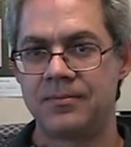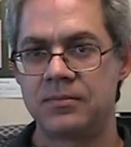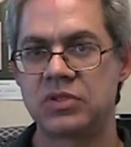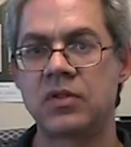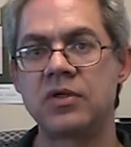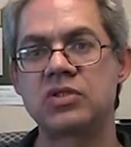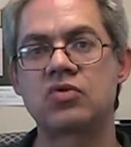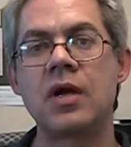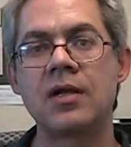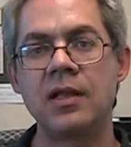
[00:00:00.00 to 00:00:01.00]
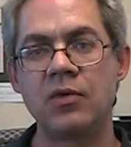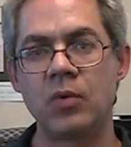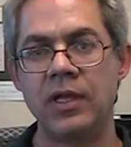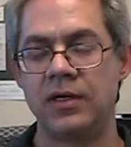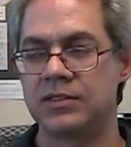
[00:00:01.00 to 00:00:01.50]
So they're struggling
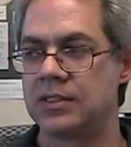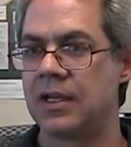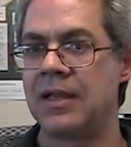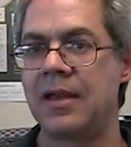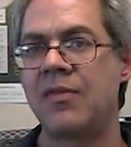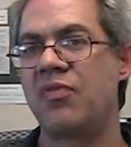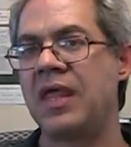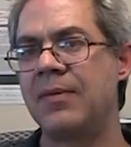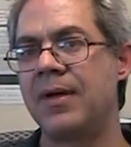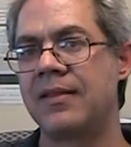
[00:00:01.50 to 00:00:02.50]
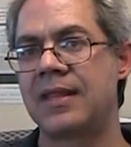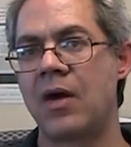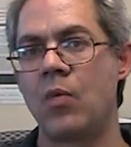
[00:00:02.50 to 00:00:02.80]
readers. And think about that,